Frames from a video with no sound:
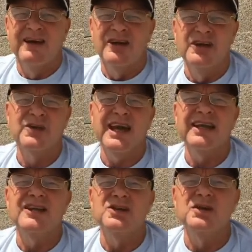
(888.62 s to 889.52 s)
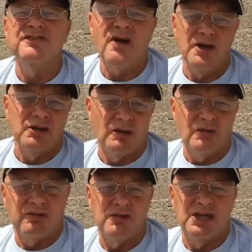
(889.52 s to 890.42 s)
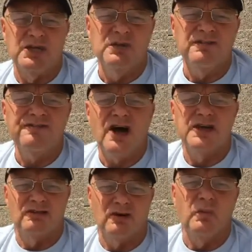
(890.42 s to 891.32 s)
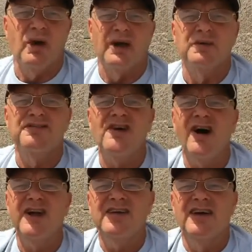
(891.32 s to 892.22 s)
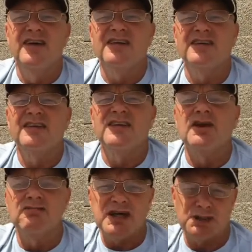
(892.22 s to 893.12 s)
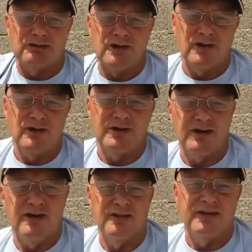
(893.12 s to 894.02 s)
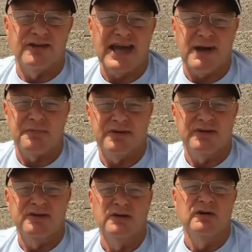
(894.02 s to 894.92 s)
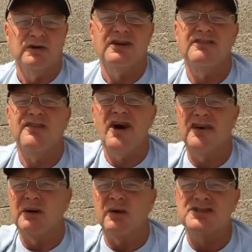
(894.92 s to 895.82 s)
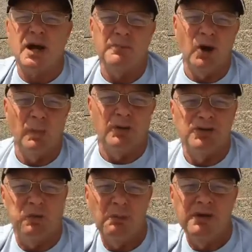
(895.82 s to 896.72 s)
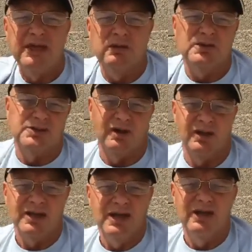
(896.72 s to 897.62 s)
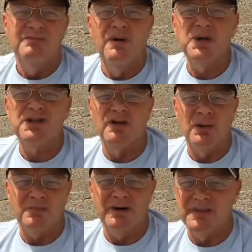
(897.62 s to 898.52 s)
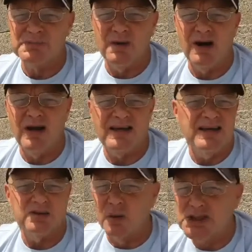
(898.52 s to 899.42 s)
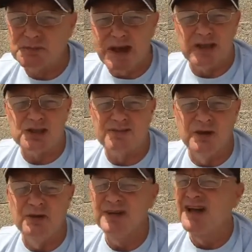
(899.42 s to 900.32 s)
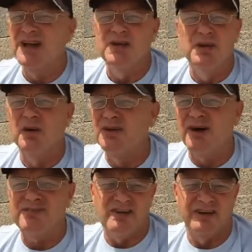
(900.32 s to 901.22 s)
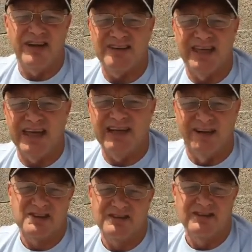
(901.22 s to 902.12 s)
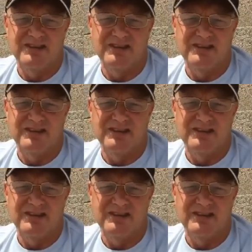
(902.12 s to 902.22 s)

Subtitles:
You'll find your own routine, you'll find your own way, you'll find the restaurant on the camp, you'll find out what time it opens, what meals you like. Most of them at this part is all Spanish food. You will not find anything English.